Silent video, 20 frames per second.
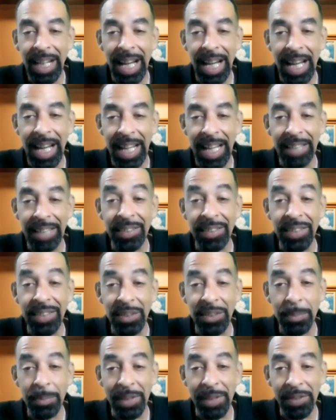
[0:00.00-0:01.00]
I had to
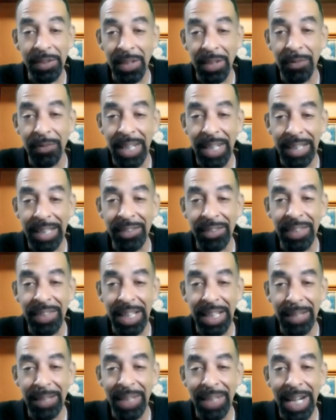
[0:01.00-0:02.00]
teach myself how to
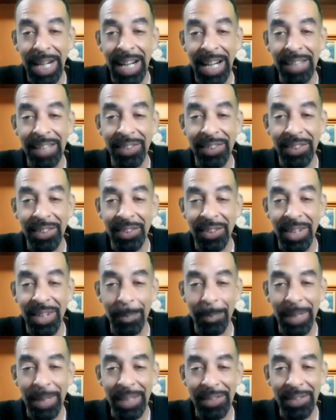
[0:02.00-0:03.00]
save. How I
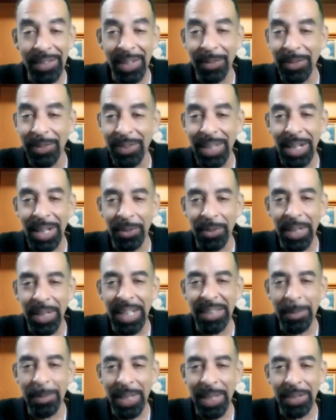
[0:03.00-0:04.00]
taught myself, it sounds
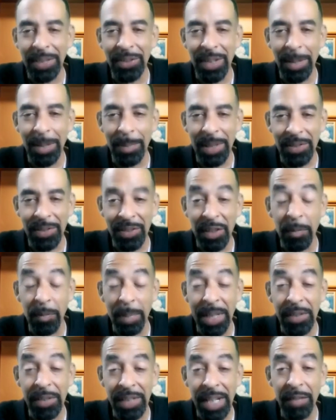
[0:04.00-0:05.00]
crazy, but I taught myself
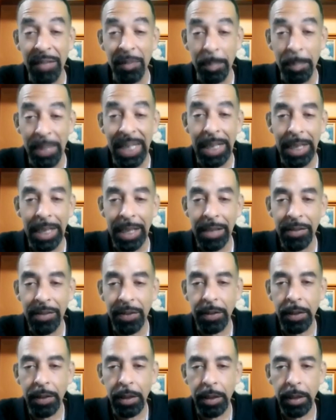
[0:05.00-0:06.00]
by saving
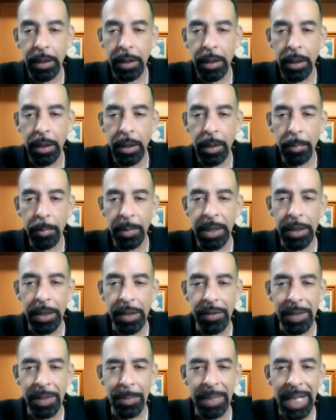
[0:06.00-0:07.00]
pennies,
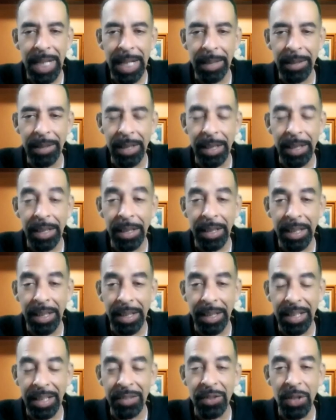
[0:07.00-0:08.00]
because I'm like,
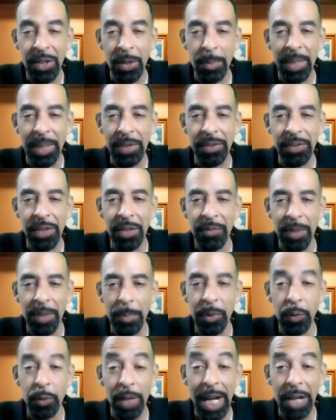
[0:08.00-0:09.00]
and I told myself
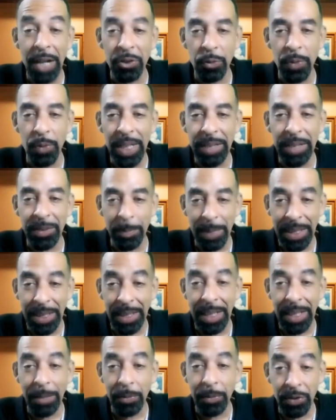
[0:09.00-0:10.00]
I'm gonna graduate to
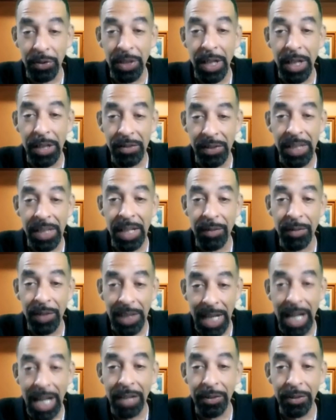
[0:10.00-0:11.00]
being to start saving
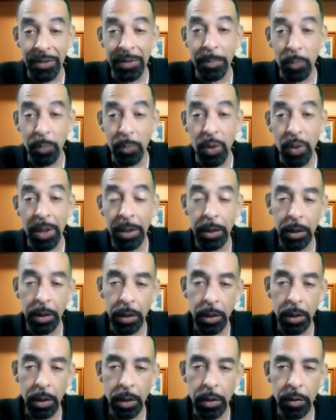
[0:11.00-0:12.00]
dollars and more.
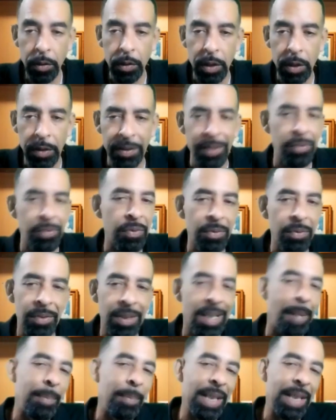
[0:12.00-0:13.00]
You know, and this
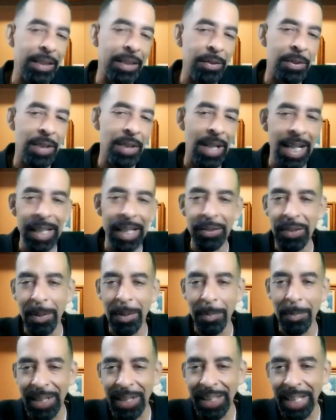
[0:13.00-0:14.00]
was, I mean, you know, I ain't
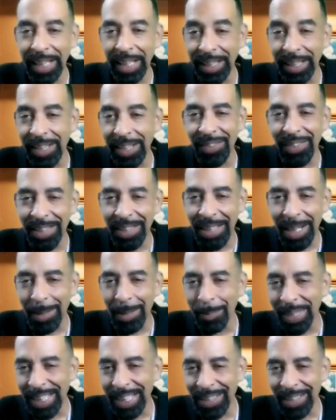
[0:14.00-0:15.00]
talking about like
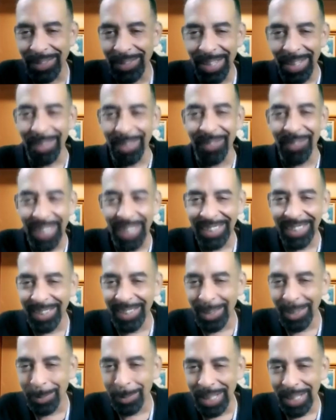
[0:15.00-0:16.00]
yesterday, man. I'm talking about, you
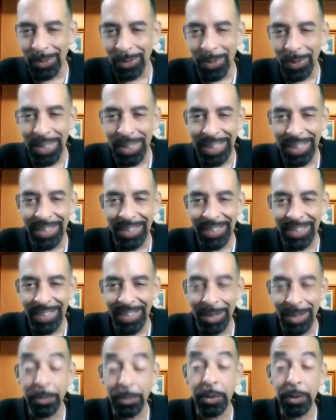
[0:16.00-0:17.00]
know, about 20 years
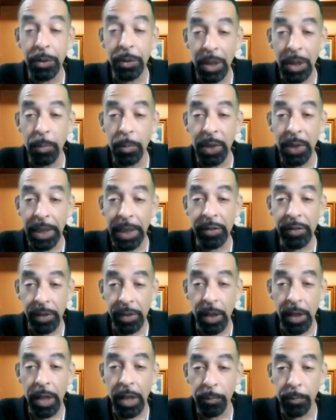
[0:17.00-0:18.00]
ago, you know, when I
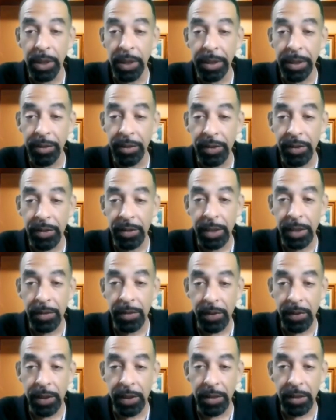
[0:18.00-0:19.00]
started really just
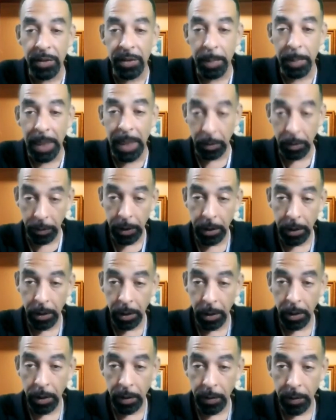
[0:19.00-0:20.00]
getting serious about
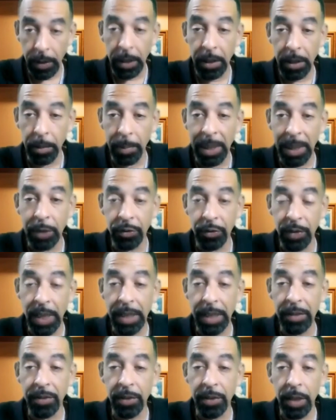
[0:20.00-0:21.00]
thinking about
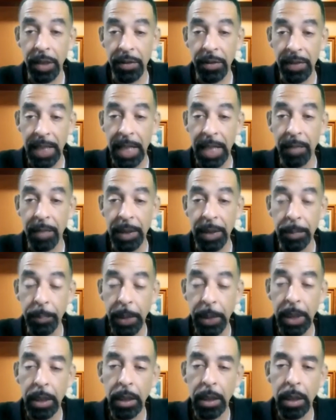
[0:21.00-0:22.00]
trying to start saving.
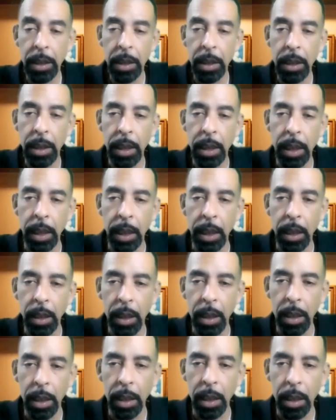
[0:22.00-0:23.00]
Yeah.
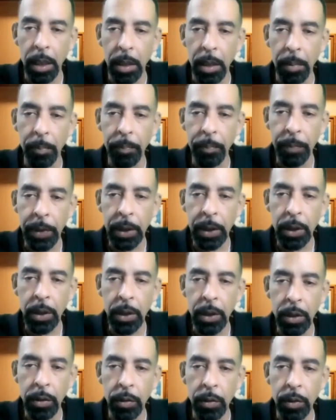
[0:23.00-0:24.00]
And,
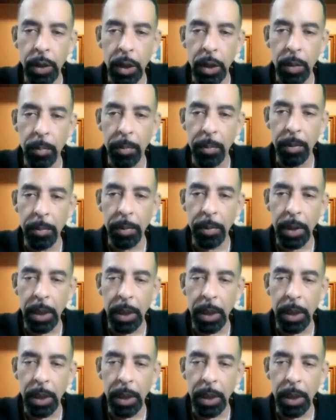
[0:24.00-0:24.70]
you know,